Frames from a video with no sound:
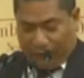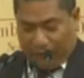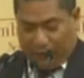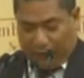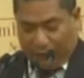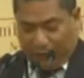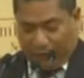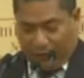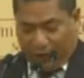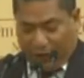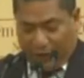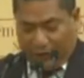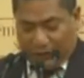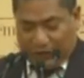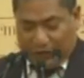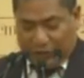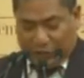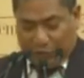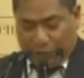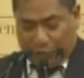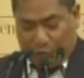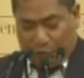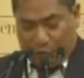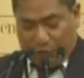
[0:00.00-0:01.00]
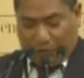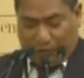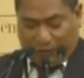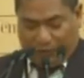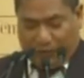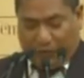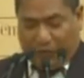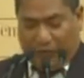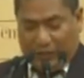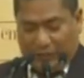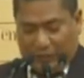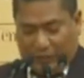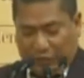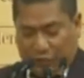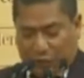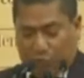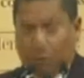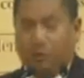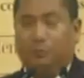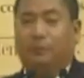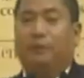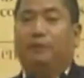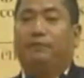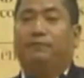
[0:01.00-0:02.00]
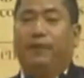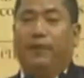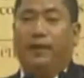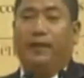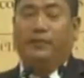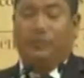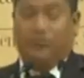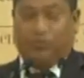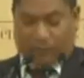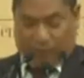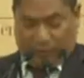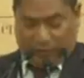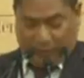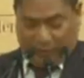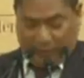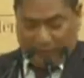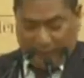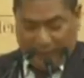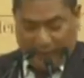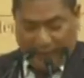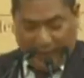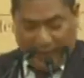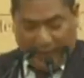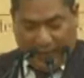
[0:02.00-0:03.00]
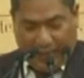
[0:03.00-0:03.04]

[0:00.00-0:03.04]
If difficulties would be faced